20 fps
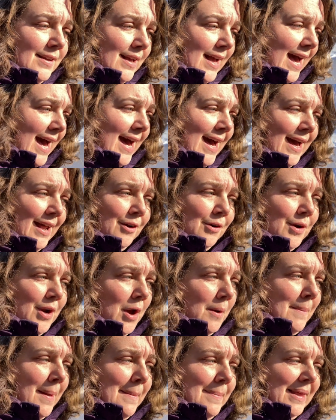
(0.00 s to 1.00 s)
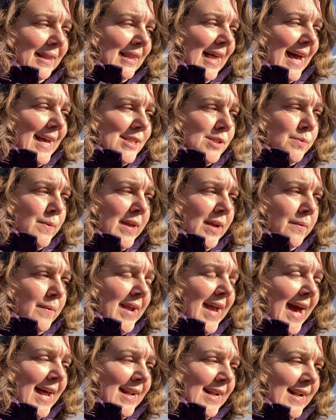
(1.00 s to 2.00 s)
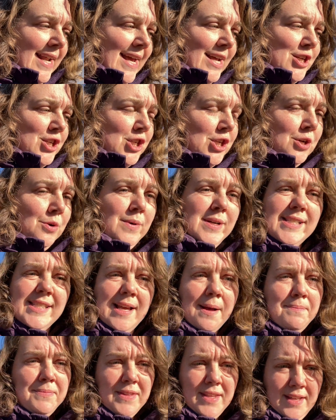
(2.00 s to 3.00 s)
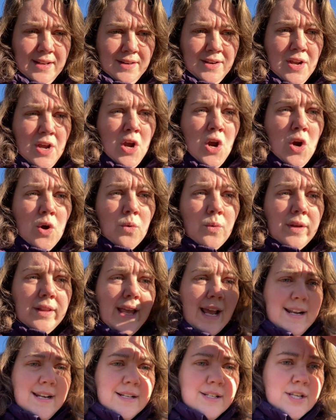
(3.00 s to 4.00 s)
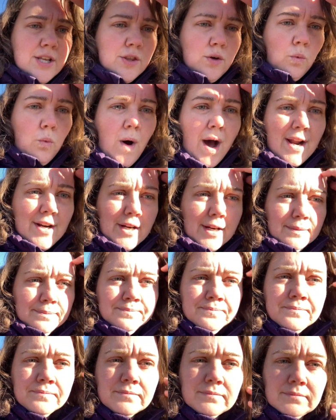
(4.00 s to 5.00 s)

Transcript: I don't know, maybe last week we had an issue with something related to the water,